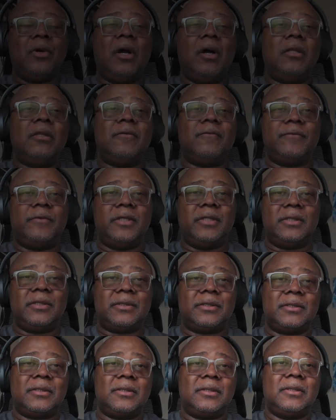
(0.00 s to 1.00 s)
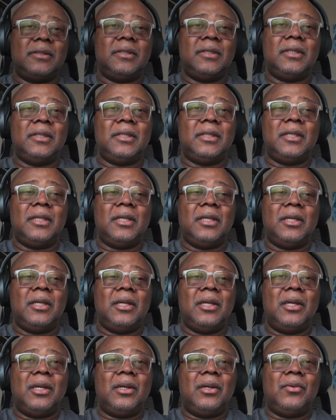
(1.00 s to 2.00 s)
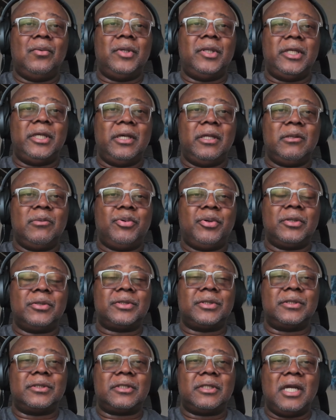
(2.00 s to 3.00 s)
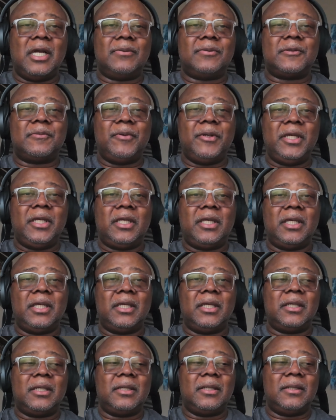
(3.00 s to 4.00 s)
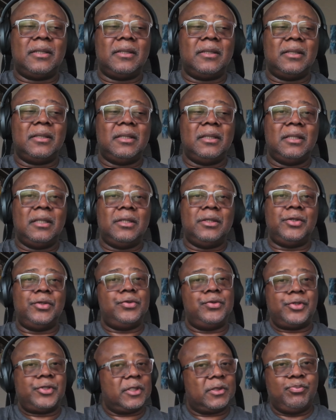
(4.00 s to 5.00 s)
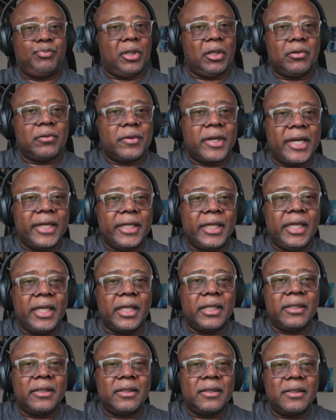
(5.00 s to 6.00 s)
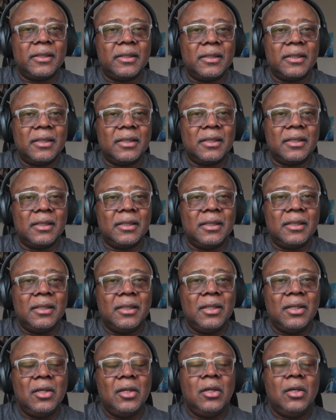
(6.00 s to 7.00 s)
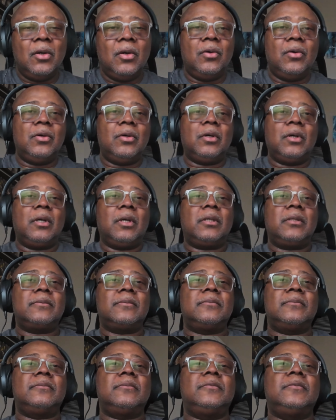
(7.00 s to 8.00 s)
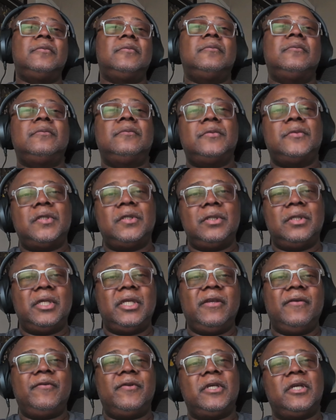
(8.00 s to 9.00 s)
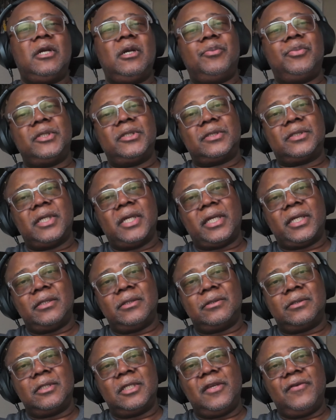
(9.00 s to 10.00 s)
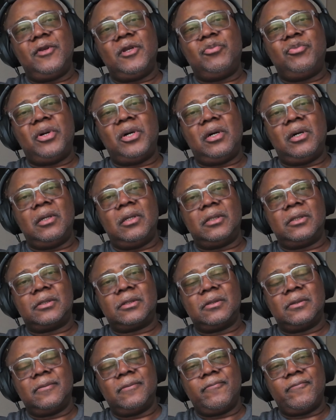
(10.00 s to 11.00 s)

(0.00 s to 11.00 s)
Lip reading: all of this, when the other person stops speaking, do you just blurt right in? Or do you give it a couple of seconds? Give it a pause.